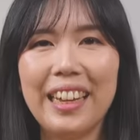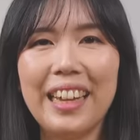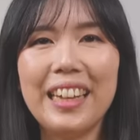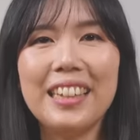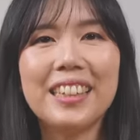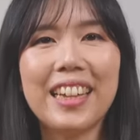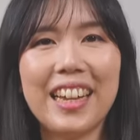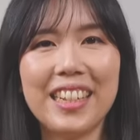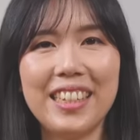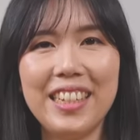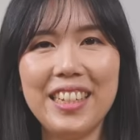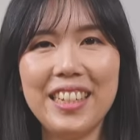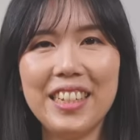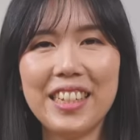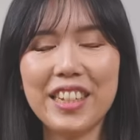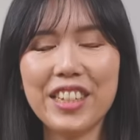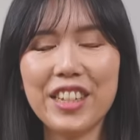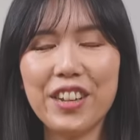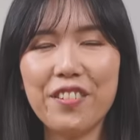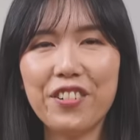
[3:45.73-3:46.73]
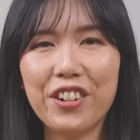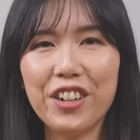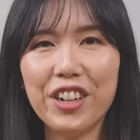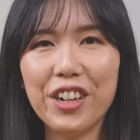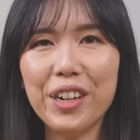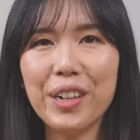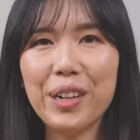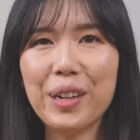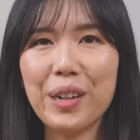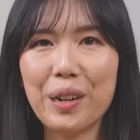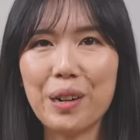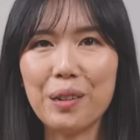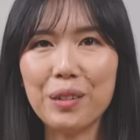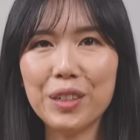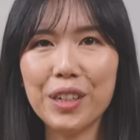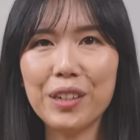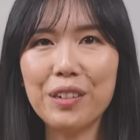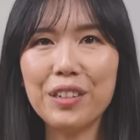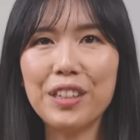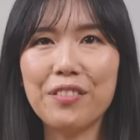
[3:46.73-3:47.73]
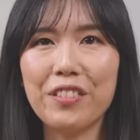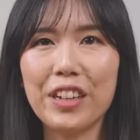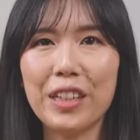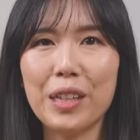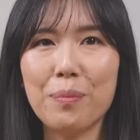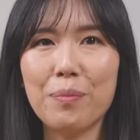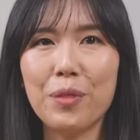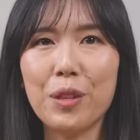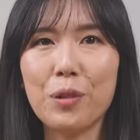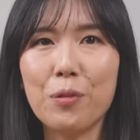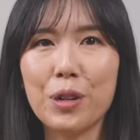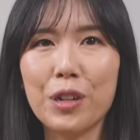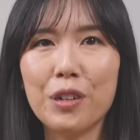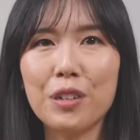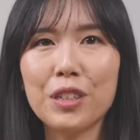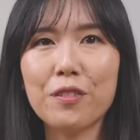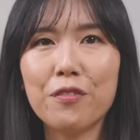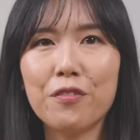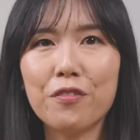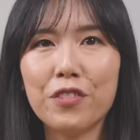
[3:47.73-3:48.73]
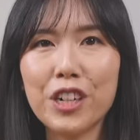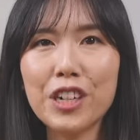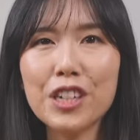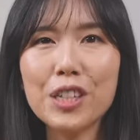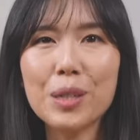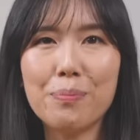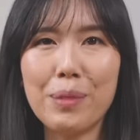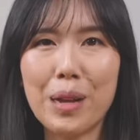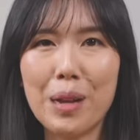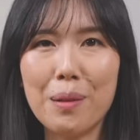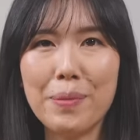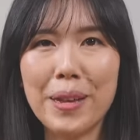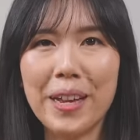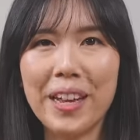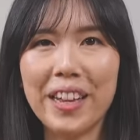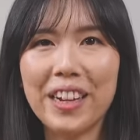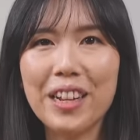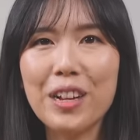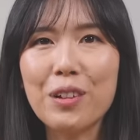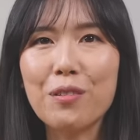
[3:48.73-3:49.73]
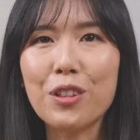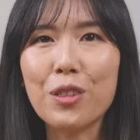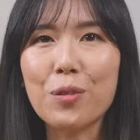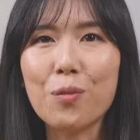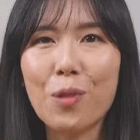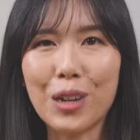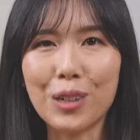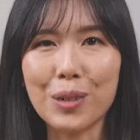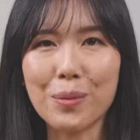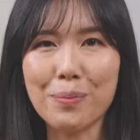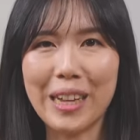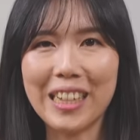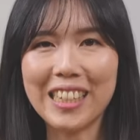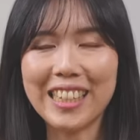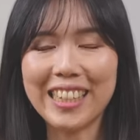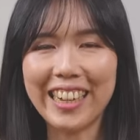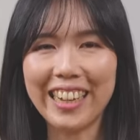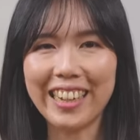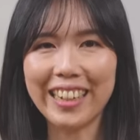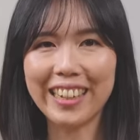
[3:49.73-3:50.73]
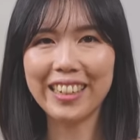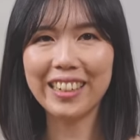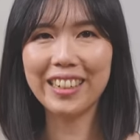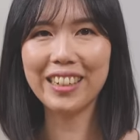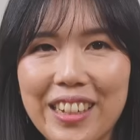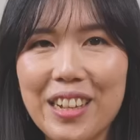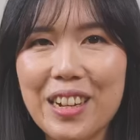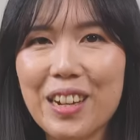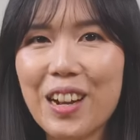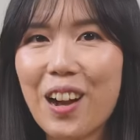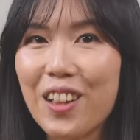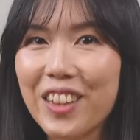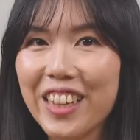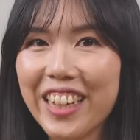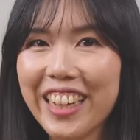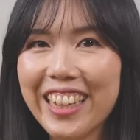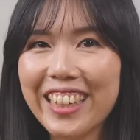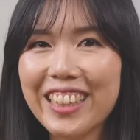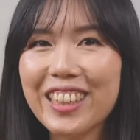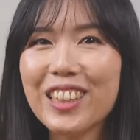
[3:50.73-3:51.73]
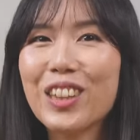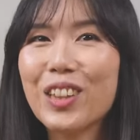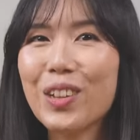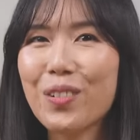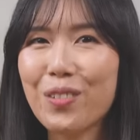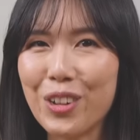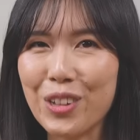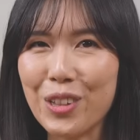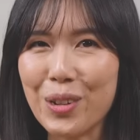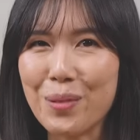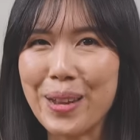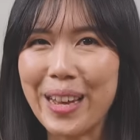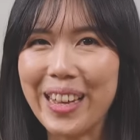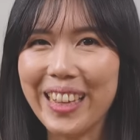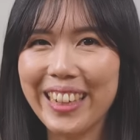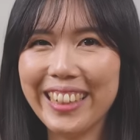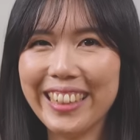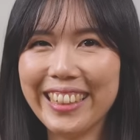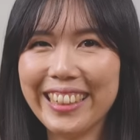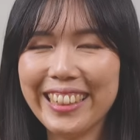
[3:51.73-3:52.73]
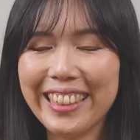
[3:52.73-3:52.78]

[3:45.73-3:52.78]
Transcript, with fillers: In 1964, Ohto developed the world's first ball pen with water-based ink, calling it the roller pen